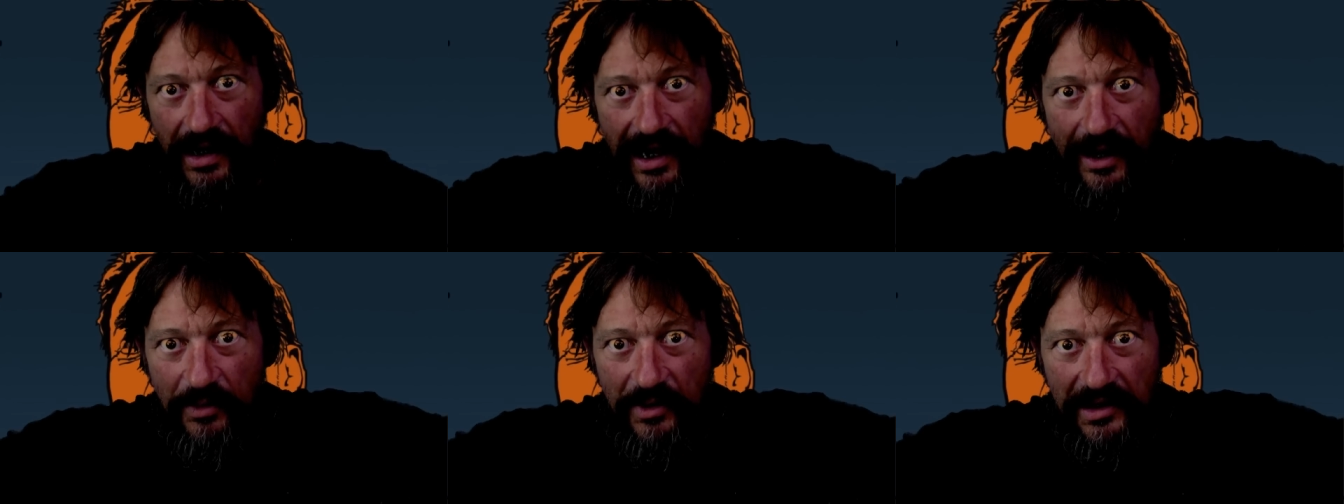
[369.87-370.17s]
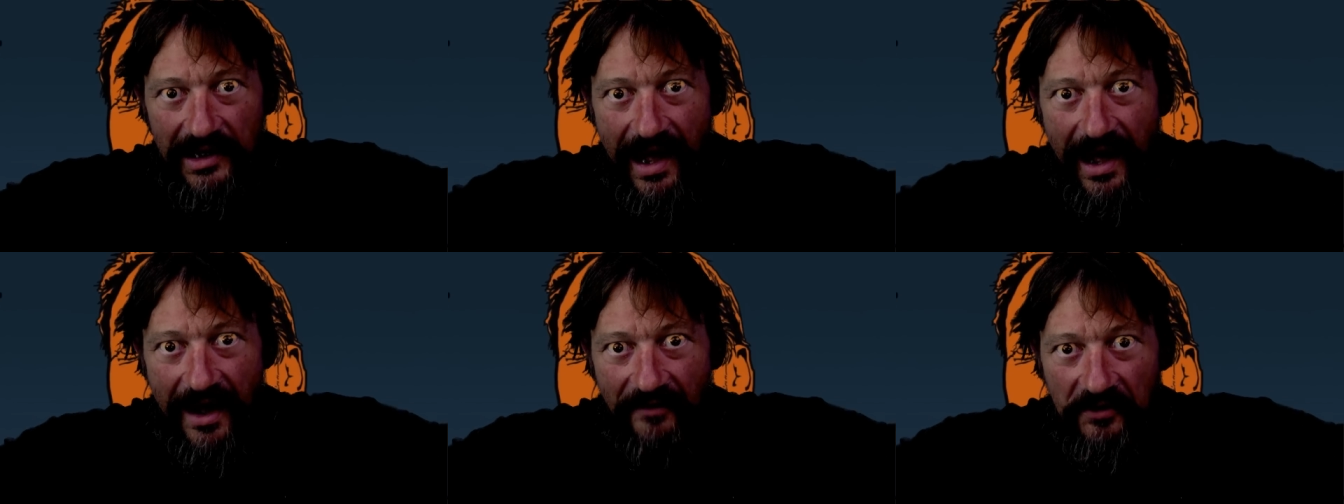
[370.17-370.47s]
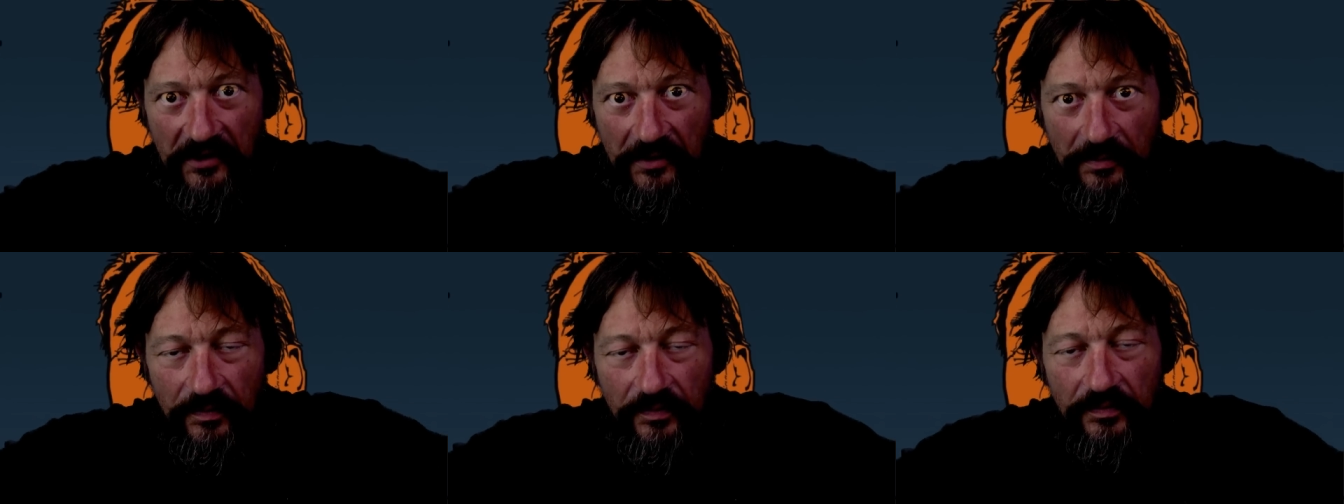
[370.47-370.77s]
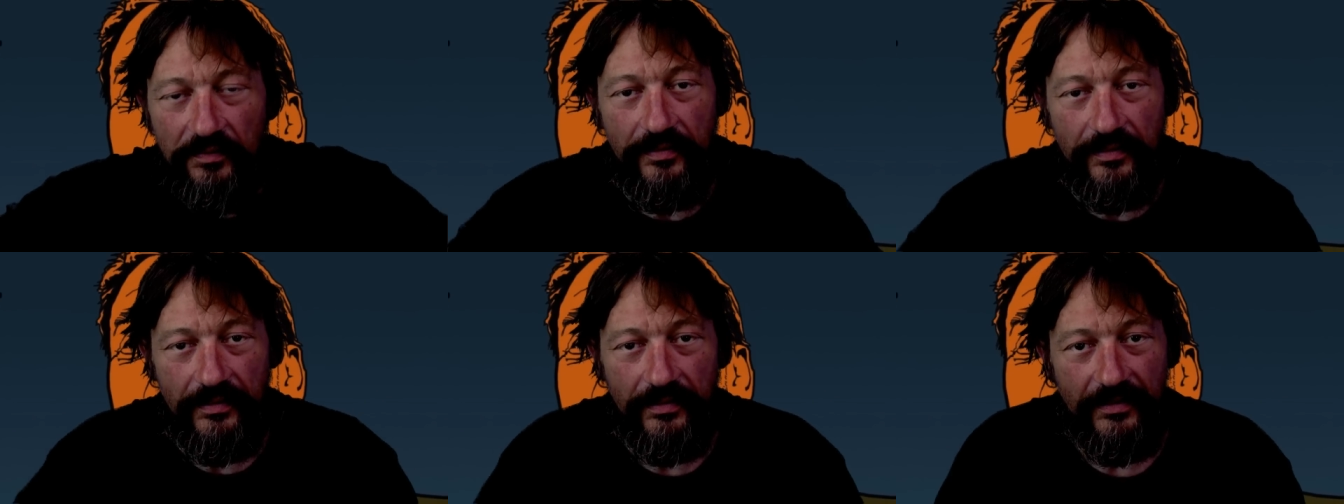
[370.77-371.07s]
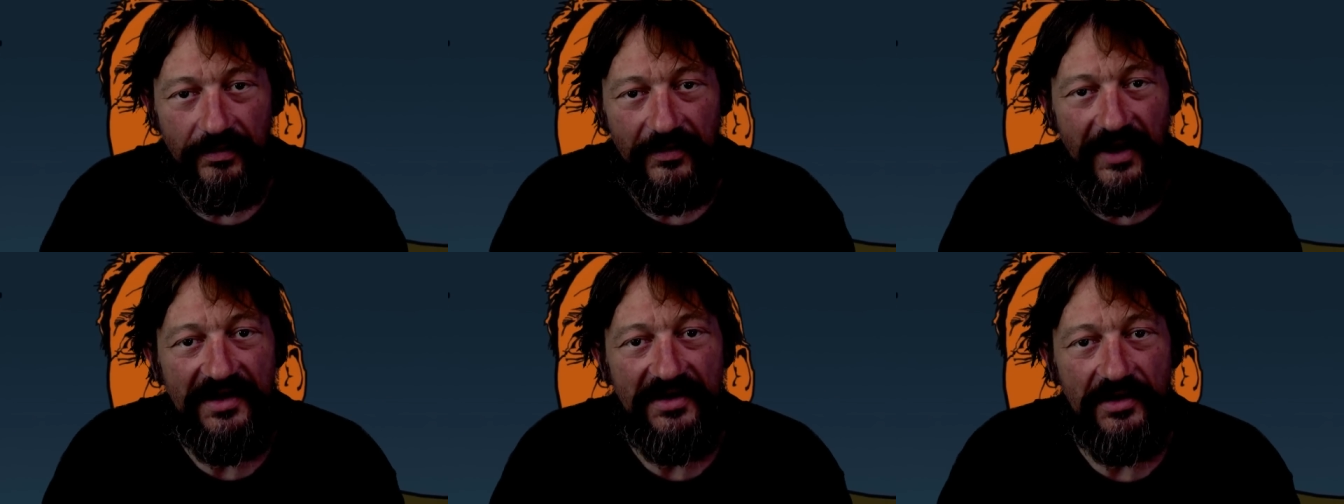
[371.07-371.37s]
and we're laughing.
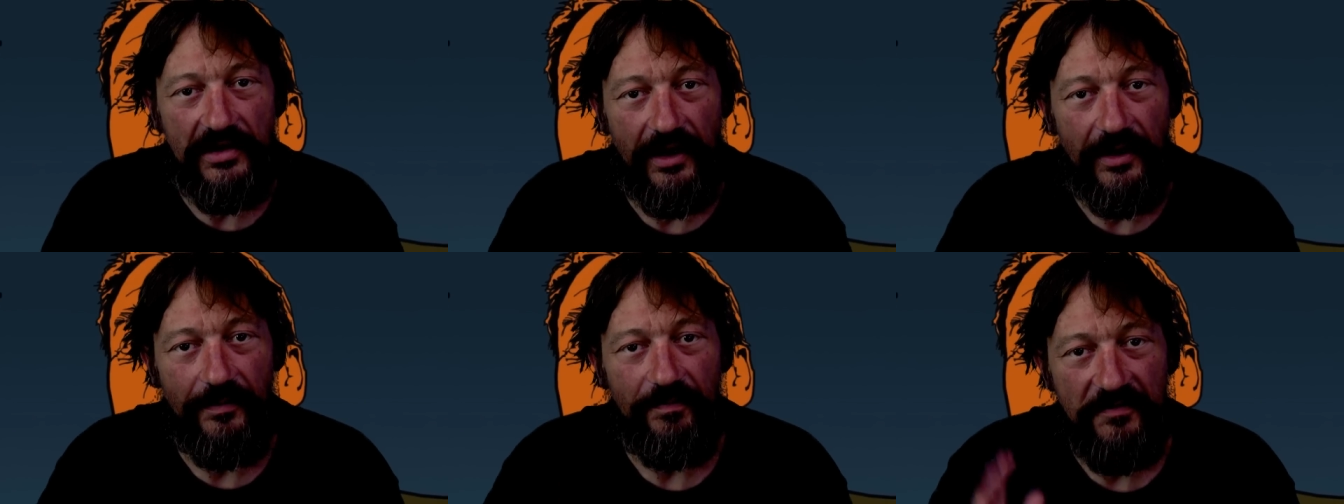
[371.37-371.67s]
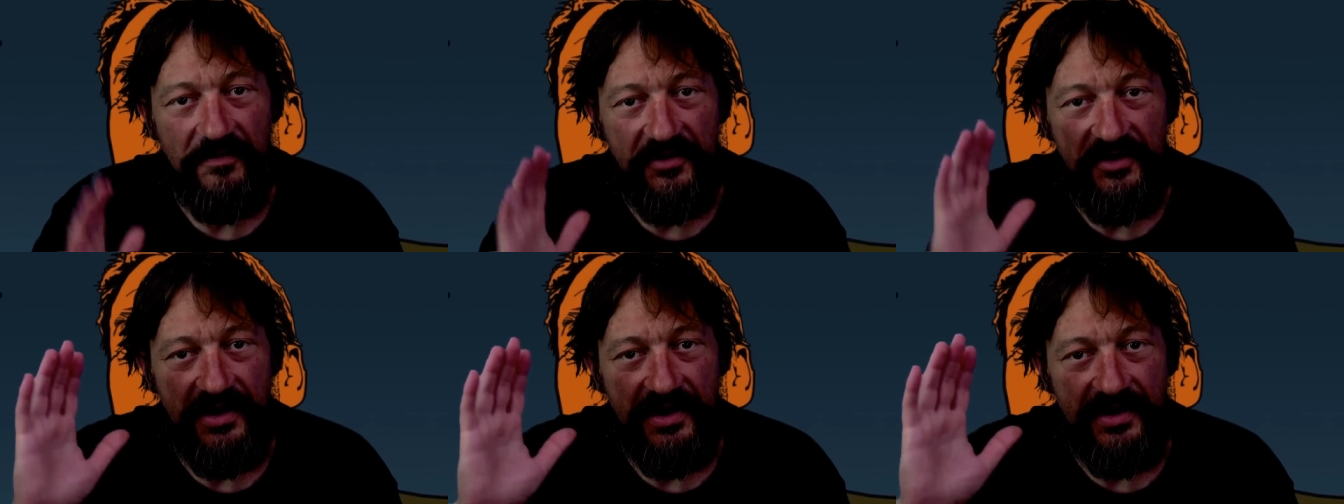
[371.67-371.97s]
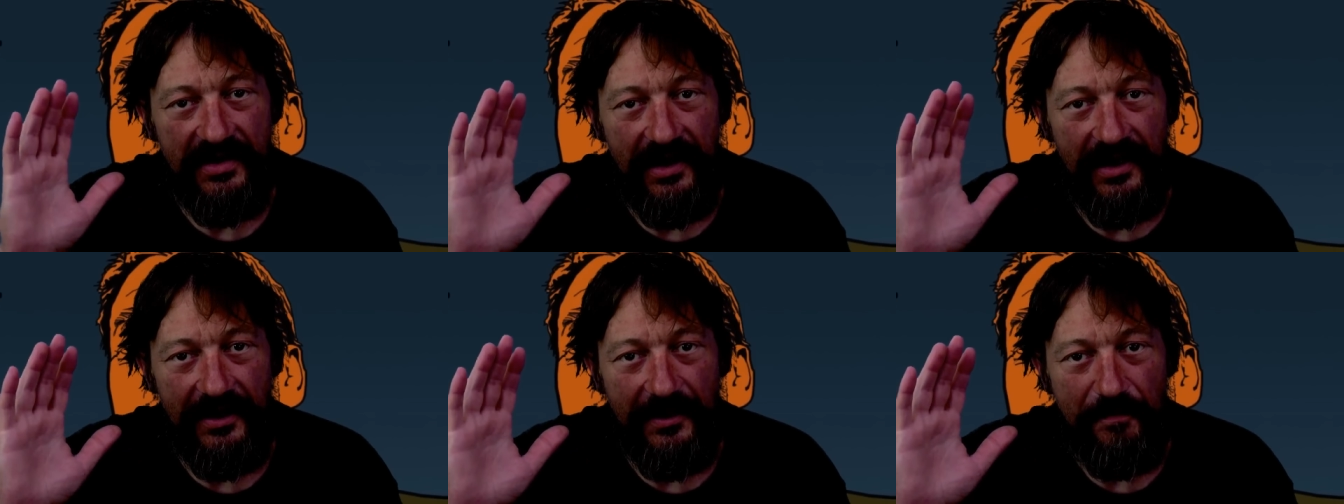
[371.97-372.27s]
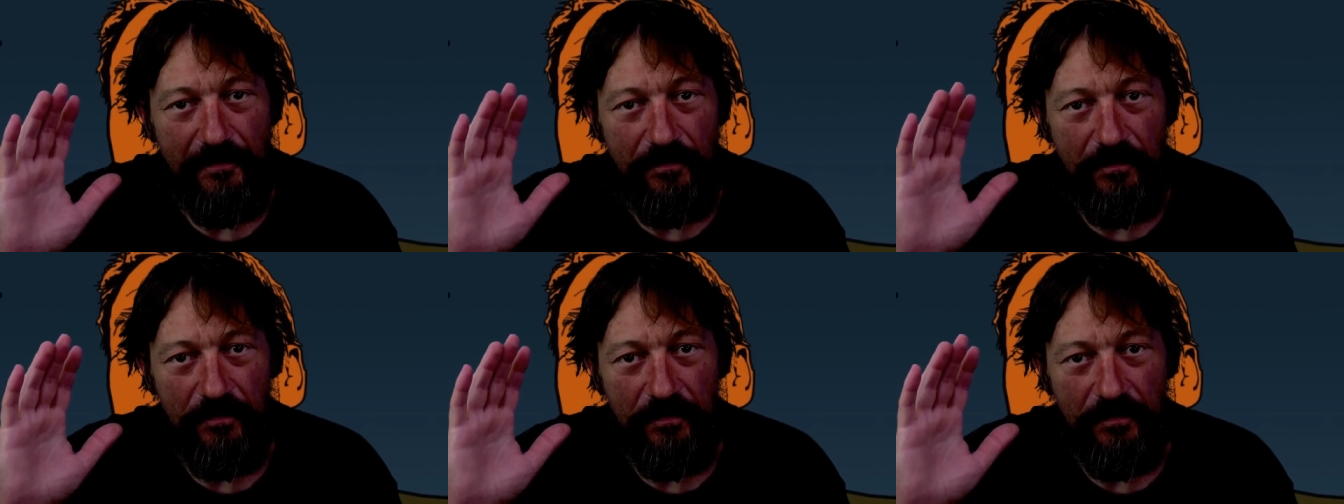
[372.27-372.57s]
Thanks a lot. See you later.